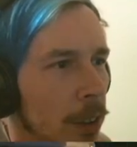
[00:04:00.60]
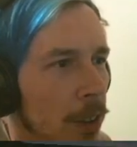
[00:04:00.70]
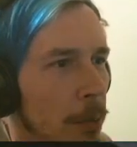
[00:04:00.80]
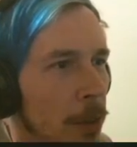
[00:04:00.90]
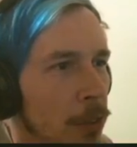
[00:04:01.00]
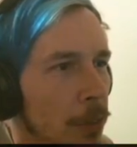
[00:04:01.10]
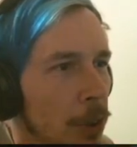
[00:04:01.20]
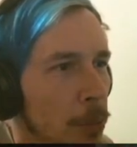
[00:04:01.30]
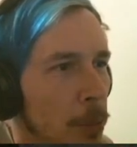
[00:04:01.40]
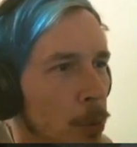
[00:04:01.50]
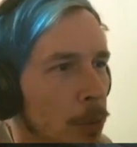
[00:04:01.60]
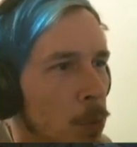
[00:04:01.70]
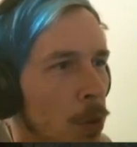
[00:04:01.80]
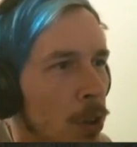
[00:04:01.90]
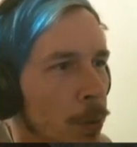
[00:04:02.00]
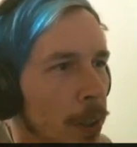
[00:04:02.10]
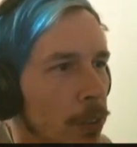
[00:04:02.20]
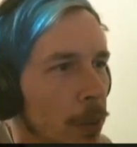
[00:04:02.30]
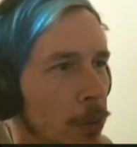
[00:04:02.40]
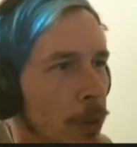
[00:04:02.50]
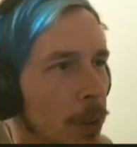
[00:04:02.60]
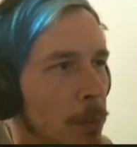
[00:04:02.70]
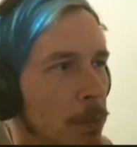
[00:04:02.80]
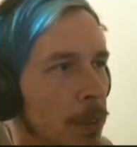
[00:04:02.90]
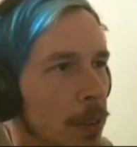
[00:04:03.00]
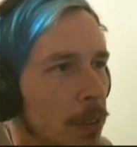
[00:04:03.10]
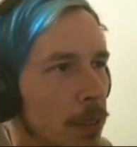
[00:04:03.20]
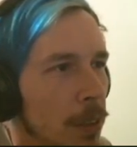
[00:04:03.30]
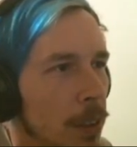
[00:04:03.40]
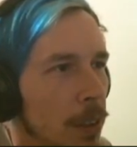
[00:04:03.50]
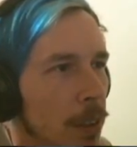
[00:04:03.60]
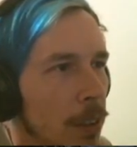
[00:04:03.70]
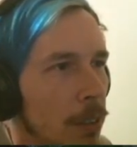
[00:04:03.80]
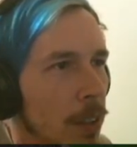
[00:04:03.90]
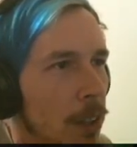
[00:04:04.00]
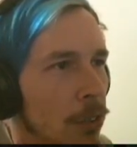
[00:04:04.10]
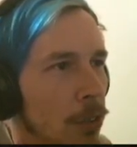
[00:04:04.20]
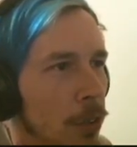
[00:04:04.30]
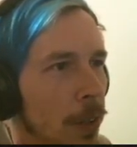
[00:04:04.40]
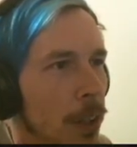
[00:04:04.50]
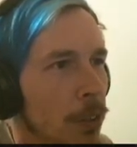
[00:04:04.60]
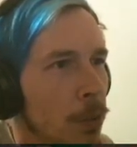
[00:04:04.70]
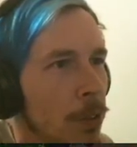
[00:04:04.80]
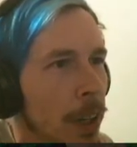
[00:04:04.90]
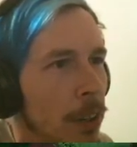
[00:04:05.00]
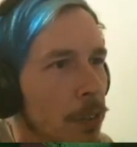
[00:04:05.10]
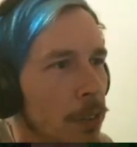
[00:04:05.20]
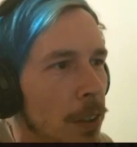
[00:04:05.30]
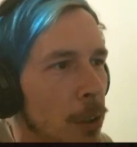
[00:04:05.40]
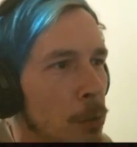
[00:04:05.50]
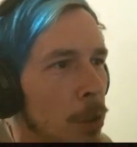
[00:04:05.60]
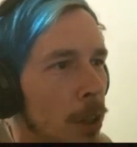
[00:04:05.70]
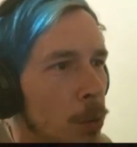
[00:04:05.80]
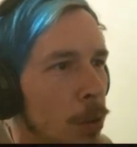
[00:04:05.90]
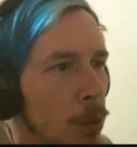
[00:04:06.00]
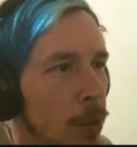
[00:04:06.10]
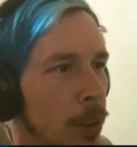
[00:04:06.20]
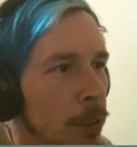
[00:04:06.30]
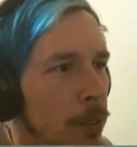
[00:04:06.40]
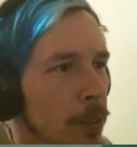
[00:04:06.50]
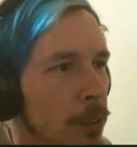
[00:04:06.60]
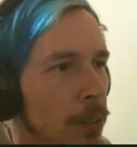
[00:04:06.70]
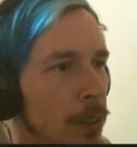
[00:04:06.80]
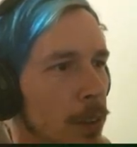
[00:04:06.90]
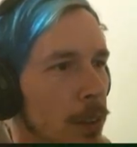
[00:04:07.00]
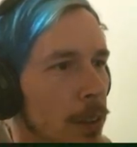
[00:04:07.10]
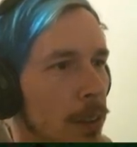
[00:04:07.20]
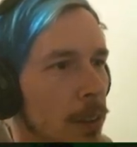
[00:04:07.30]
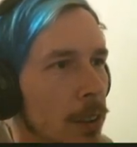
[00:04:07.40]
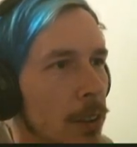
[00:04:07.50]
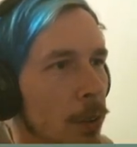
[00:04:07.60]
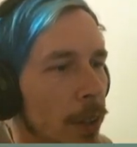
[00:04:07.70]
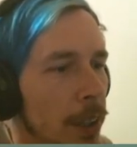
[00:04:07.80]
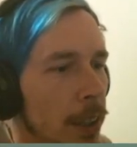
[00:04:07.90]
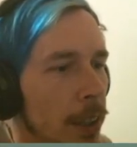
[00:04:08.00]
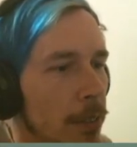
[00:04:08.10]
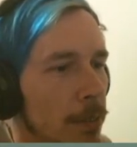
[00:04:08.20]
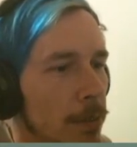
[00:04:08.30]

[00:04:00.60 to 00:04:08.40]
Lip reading: know, to give myself a little bit more of a walkway. Because that was one of the issues I ran into, was I had a single block walkway. Don't like that.